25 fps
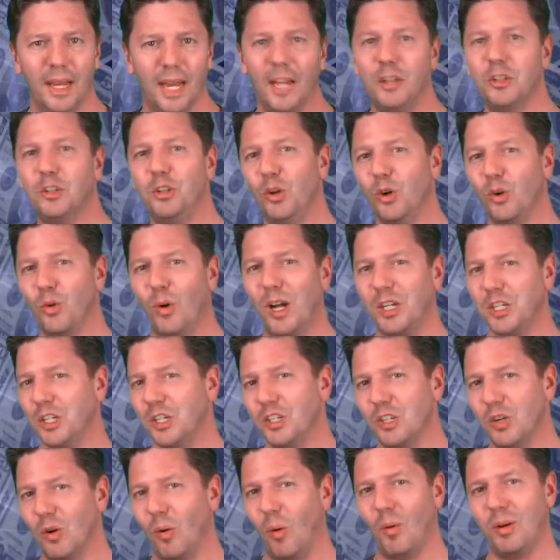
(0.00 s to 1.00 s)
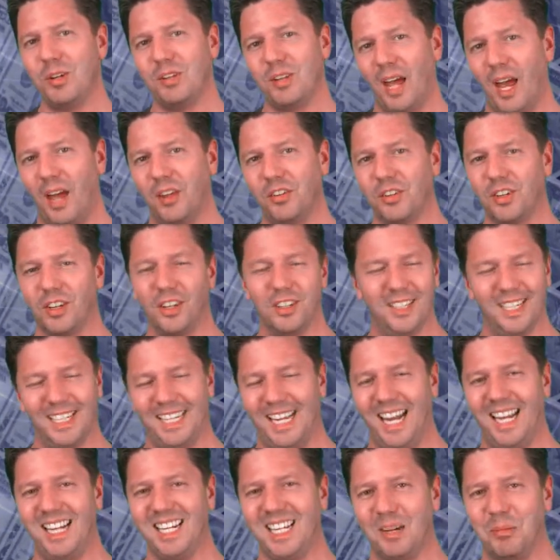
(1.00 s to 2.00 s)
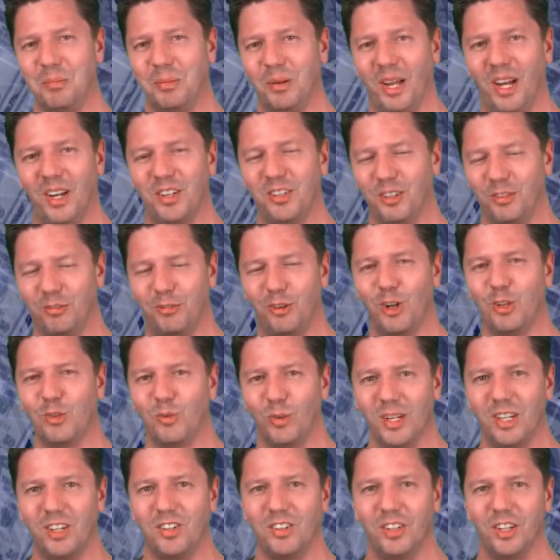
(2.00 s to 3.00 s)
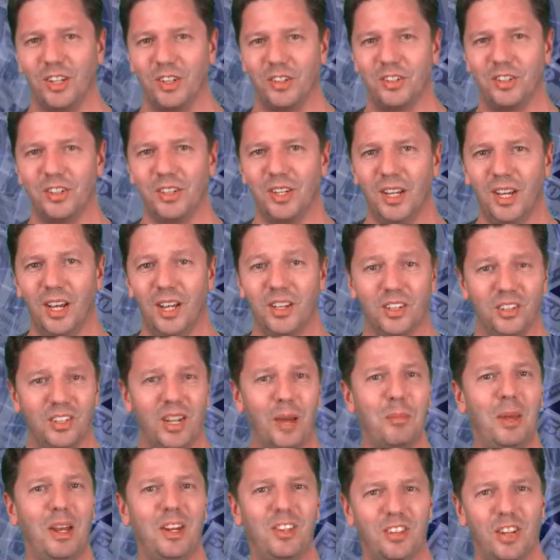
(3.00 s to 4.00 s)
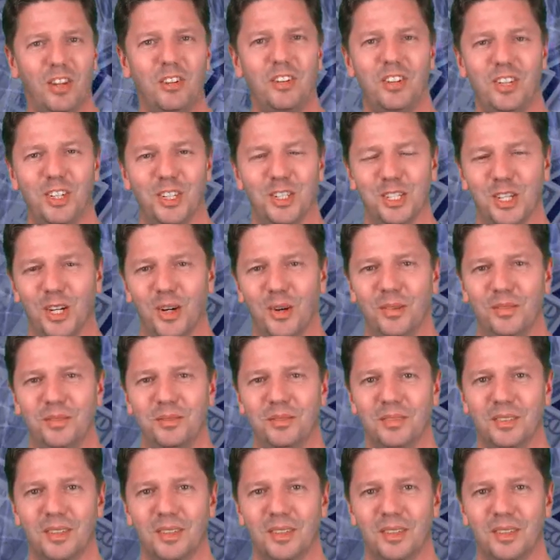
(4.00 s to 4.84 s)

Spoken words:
And two questions you always ask to gain compliance. The first one is this: does that make sense to you, Joe?